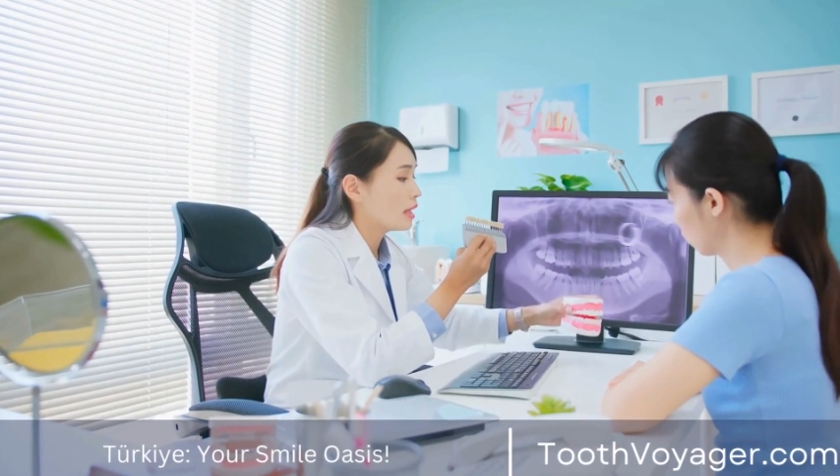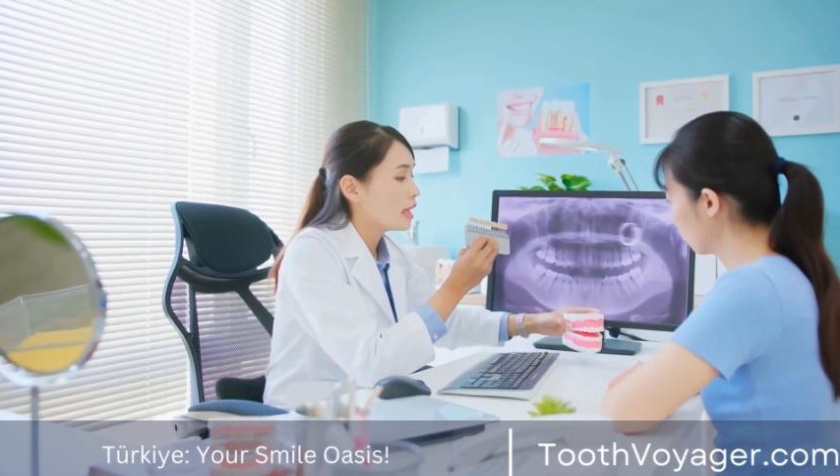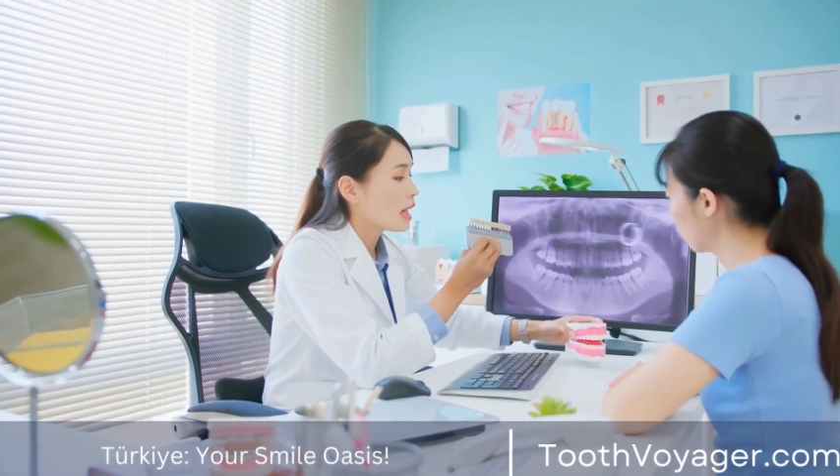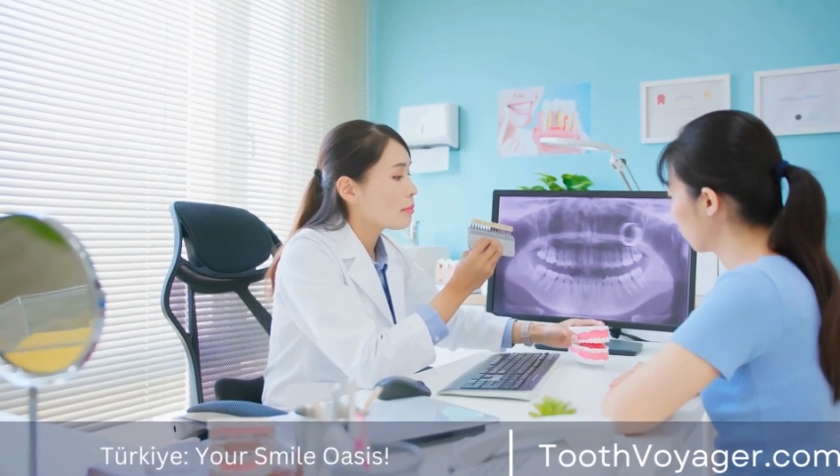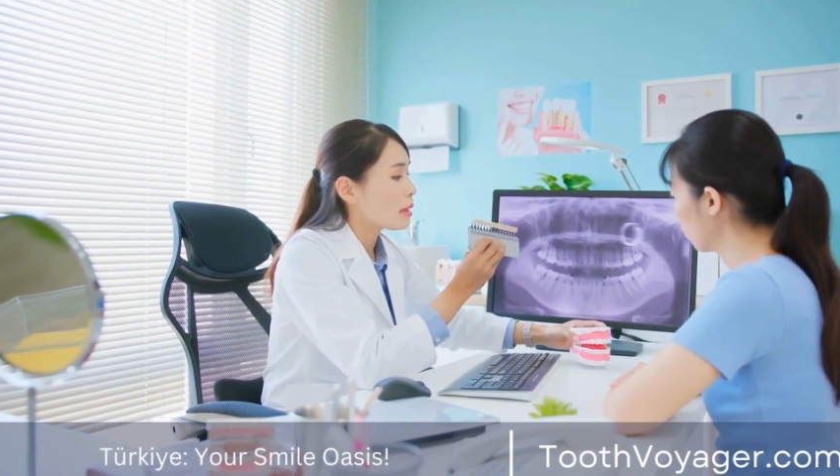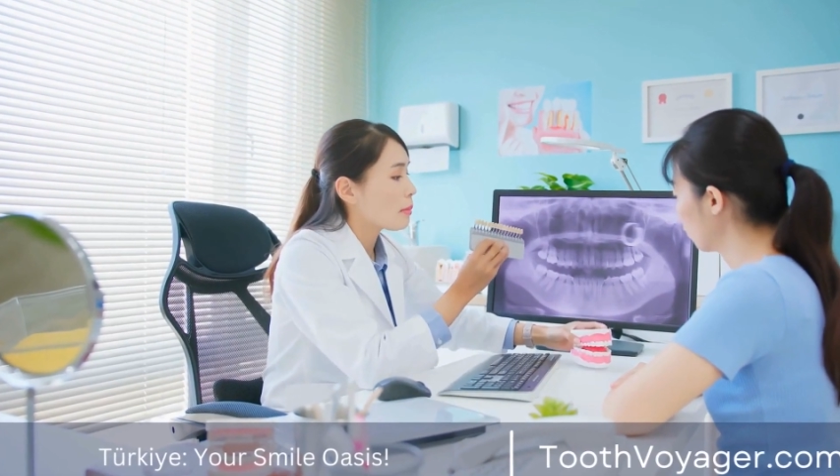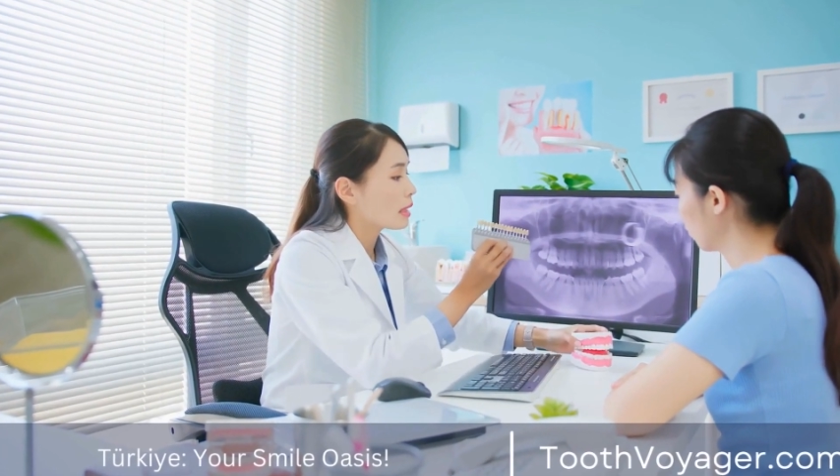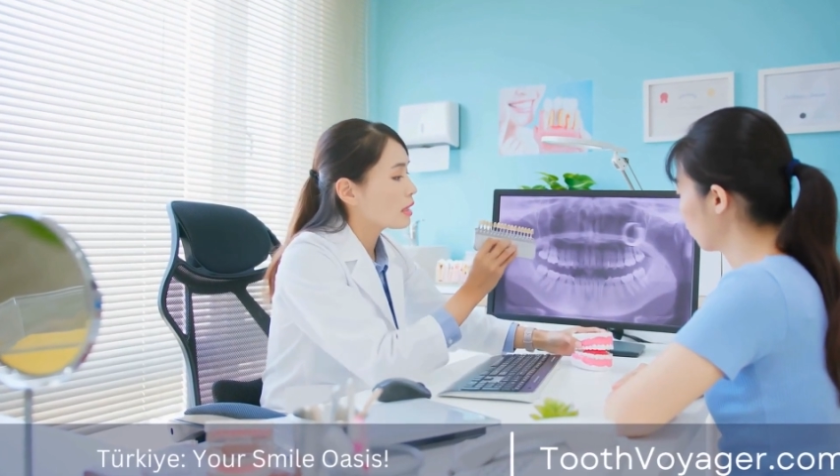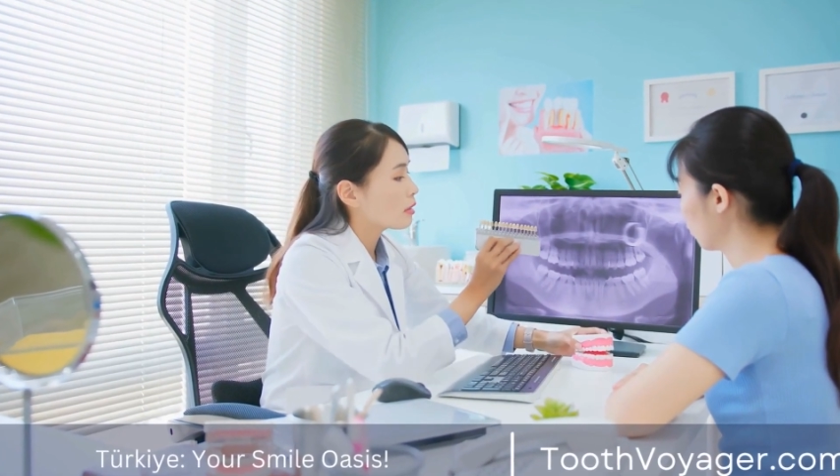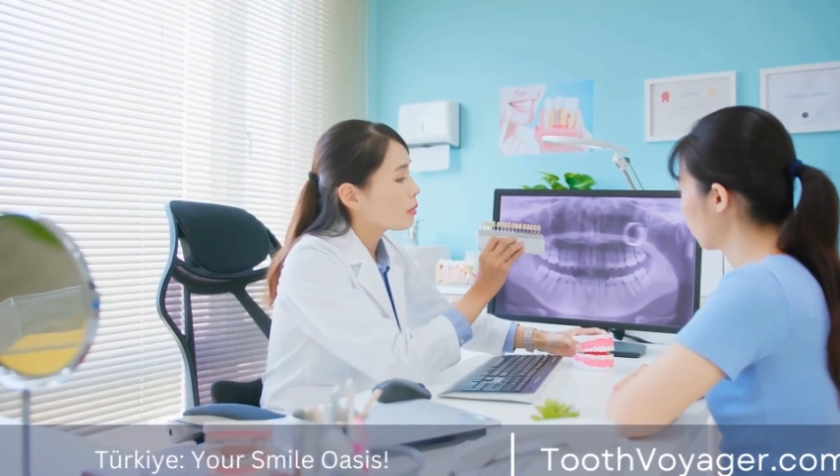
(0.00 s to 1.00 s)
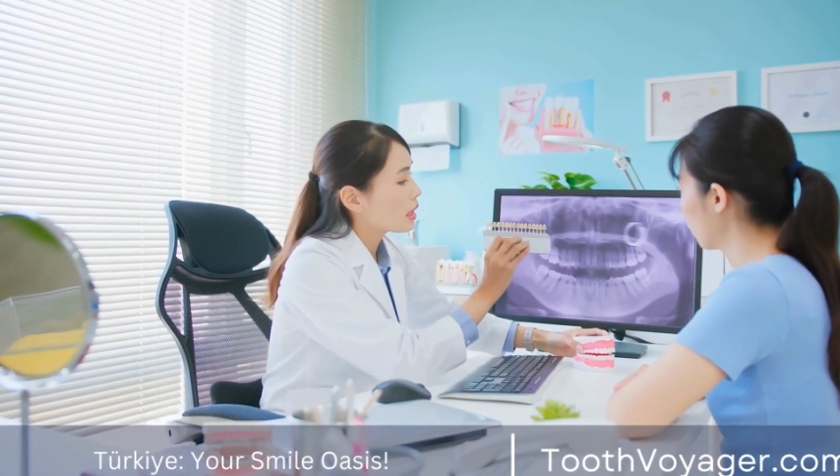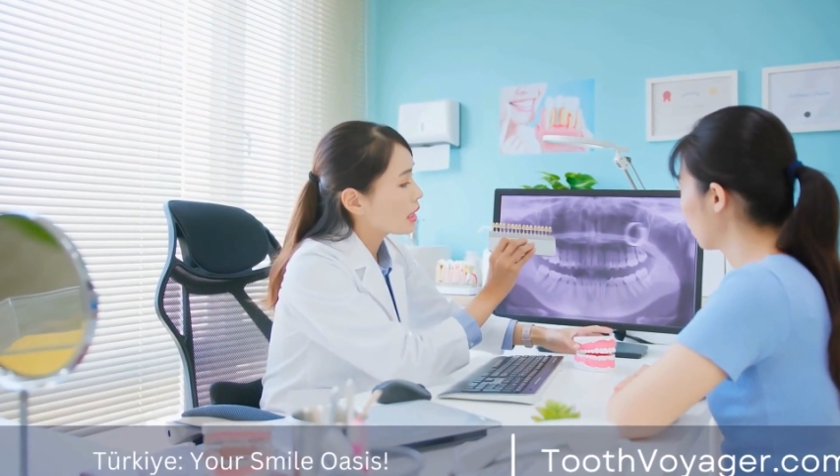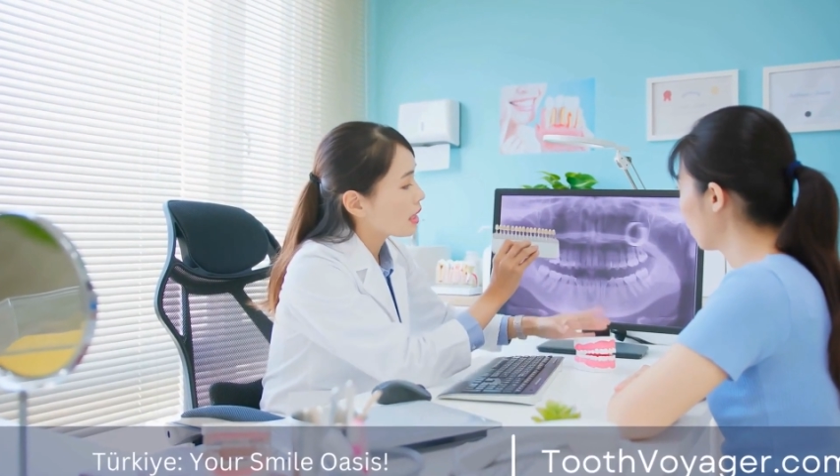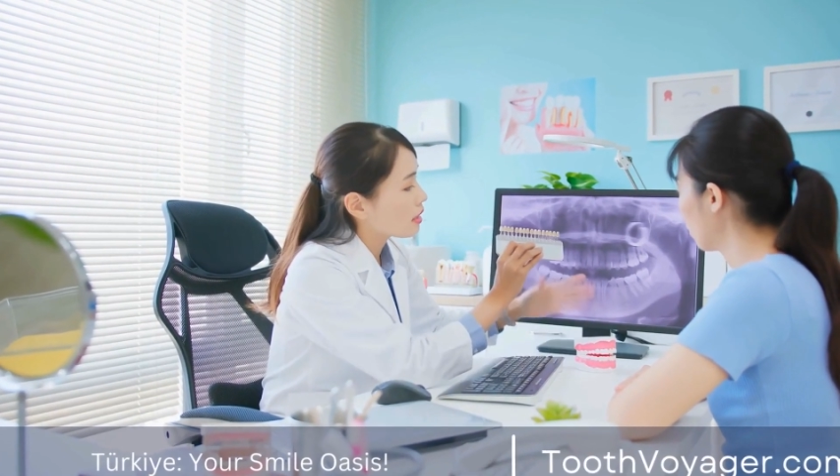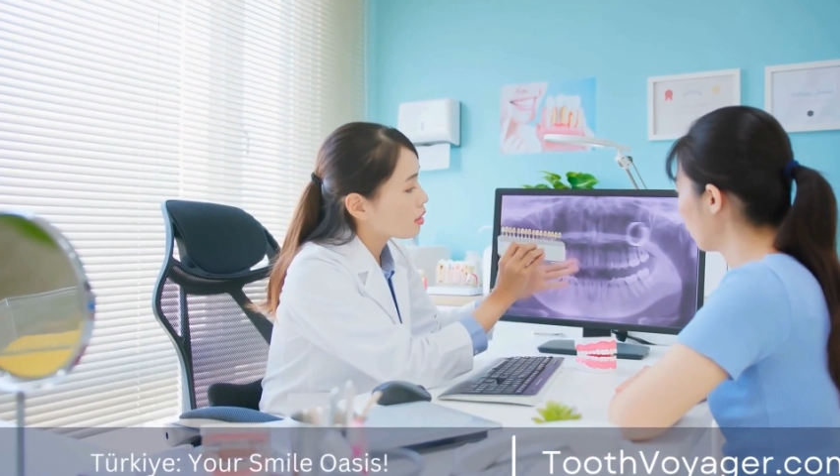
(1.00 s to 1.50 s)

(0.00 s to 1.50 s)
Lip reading: is passed on to consumers